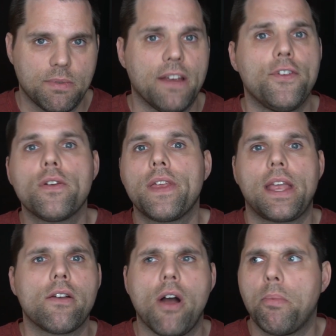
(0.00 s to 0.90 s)
But if you're
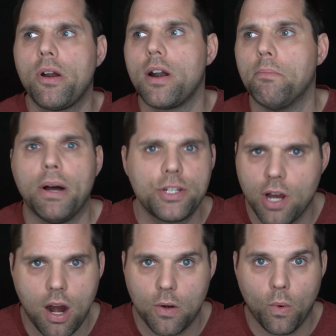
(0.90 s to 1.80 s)
thinking, oh, I put in a bunch
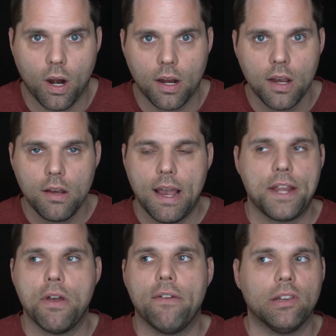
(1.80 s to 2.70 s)
of hard work
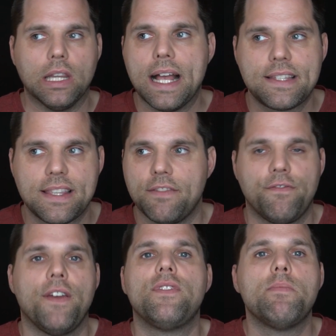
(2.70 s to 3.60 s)
and you have less than
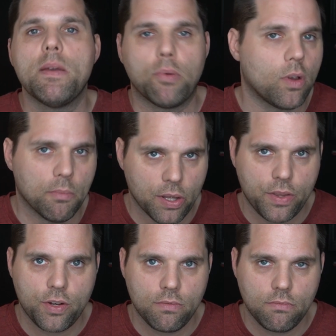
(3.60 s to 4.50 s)
50 people a
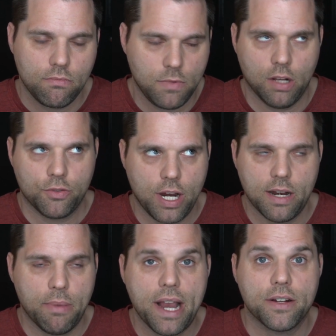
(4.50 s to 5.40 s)
month, trying
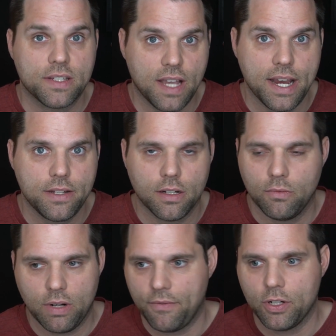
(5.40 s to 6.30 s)
to buy your site or
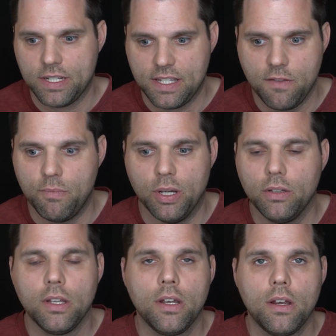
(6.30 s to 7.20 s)
whatever it is that you've
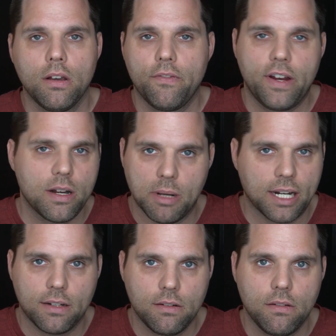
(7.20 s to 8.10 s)
built, forget
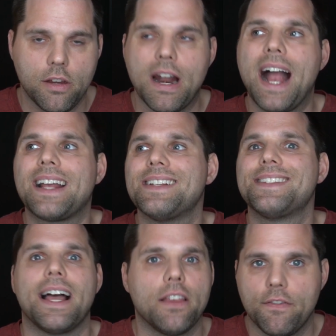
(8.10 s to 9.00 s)
about it. You're not going to
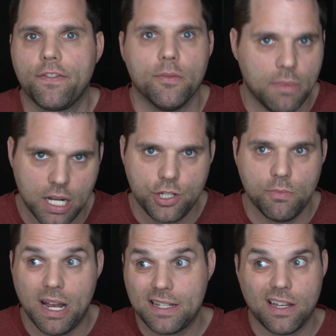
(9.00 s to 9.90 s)
sell it for much.
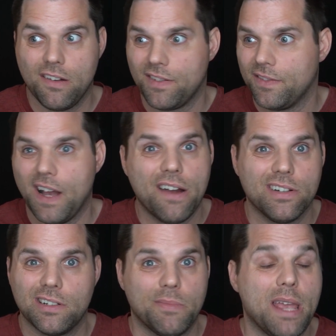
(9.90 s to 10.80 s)
You might sell it for
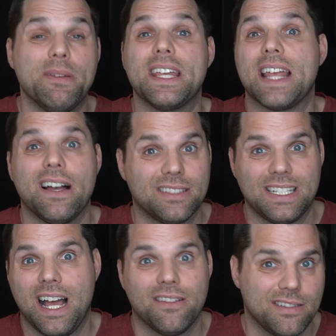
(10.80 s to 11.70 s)
$500, maybe
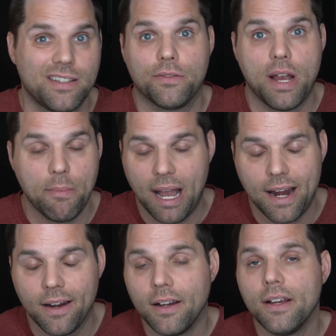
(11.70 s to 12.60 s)
$1,000 to the right
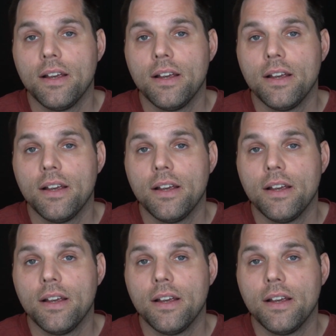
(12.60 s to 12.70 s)
buyer.